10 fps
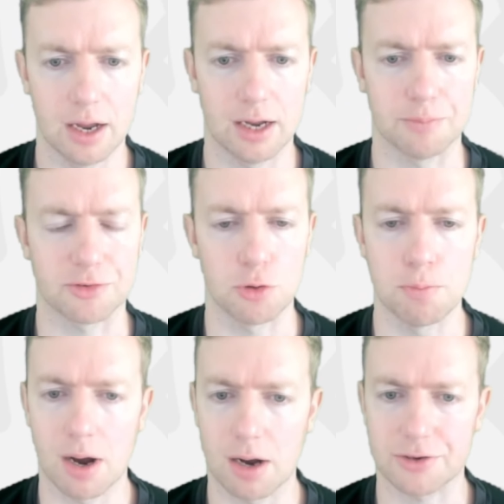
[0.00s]
So
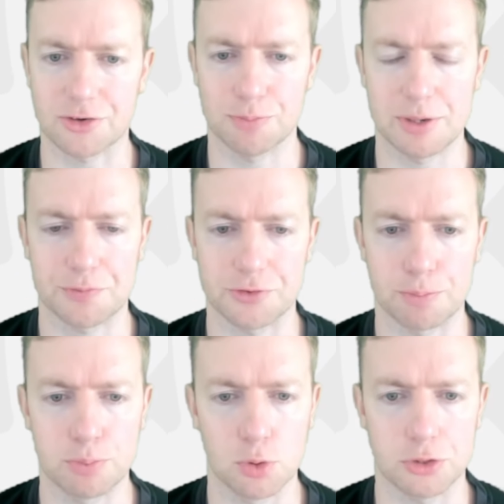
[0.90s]
Marcus Smith was a
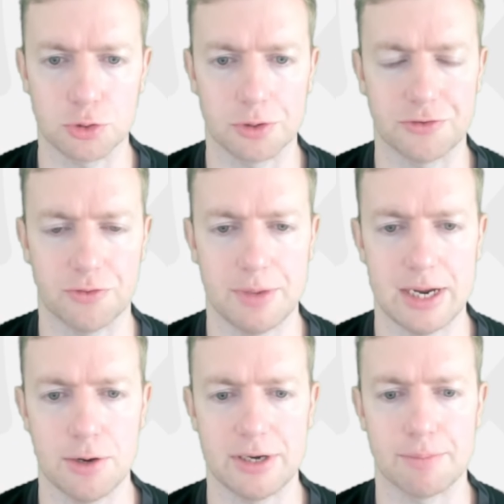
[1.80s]
poor choice for
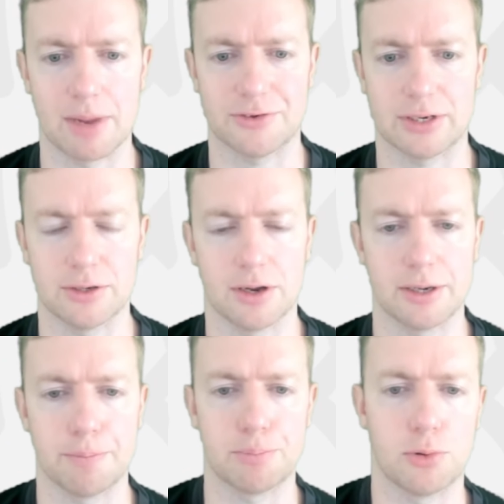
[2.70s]
me, only amassing
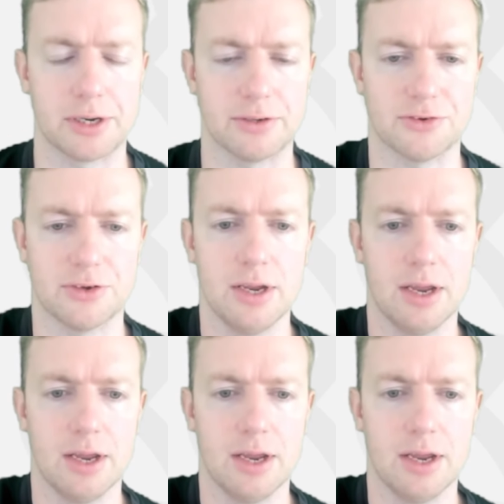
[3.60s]
9 points.